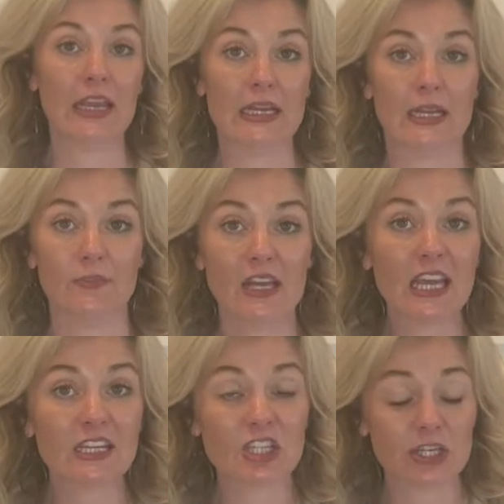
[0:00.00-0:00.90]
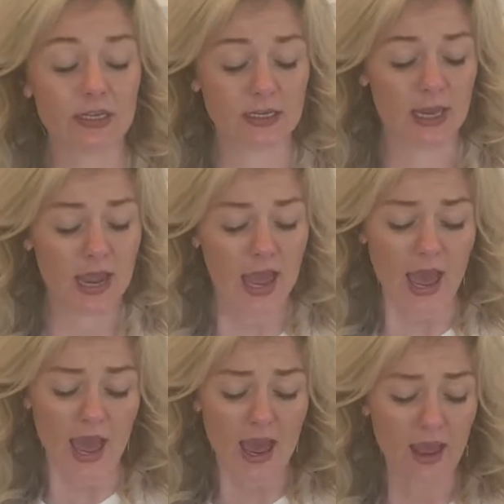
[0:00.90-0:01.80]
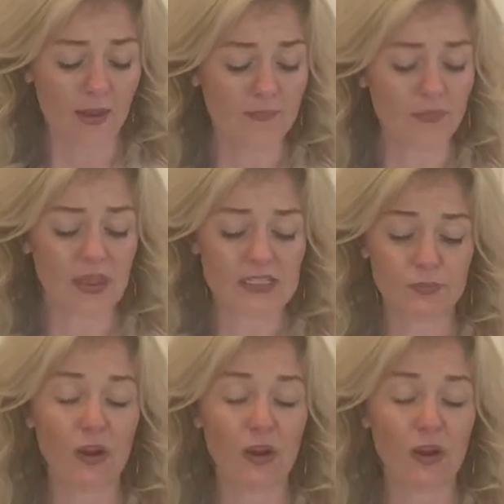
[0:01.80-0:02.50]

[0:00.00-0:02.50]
heating up the kitchen. It's